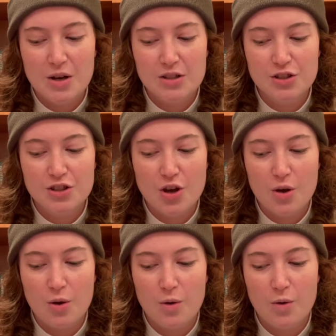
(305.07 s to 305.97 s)

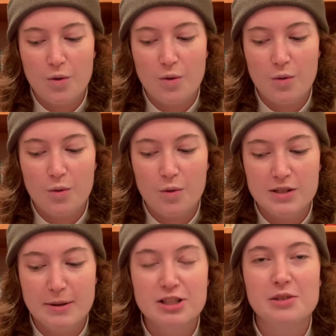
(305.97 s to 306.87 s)
So
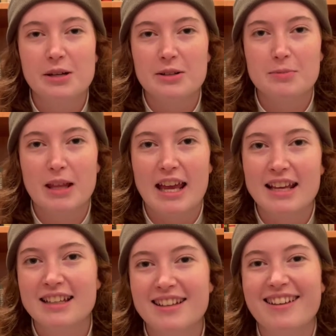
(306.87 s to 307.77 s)
especially when I was playing,
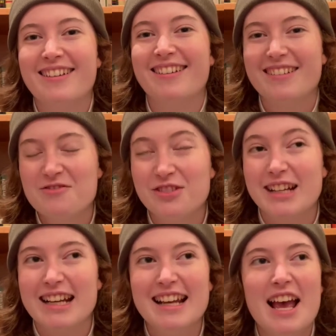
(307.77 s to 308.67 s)

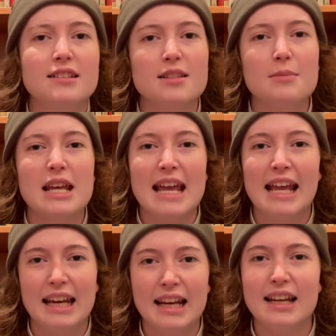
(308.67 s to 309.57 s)
funny, somebody
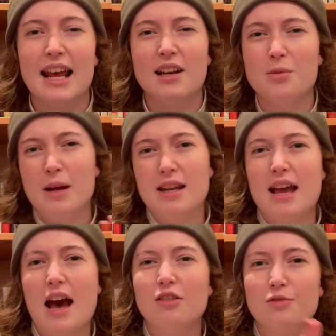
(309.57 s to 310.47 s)
hit it and it went
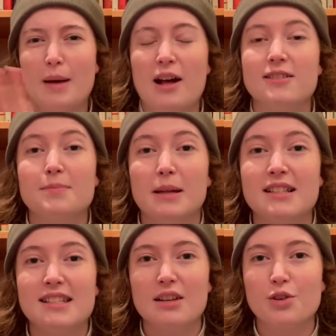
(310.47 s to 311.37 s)
out of bounds, but
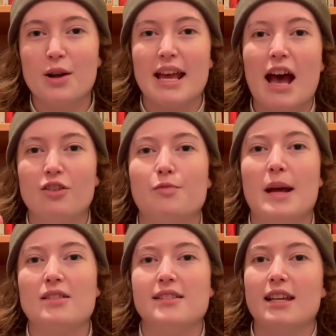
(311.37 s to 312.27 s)
instead of going out of
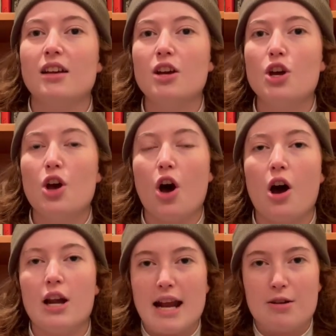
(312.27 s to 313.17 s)
bounds like
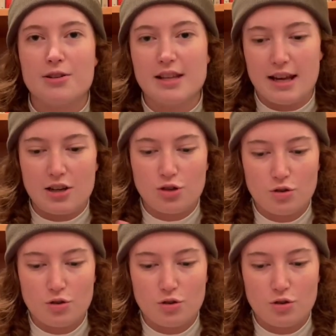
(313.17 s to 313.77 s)
on our side,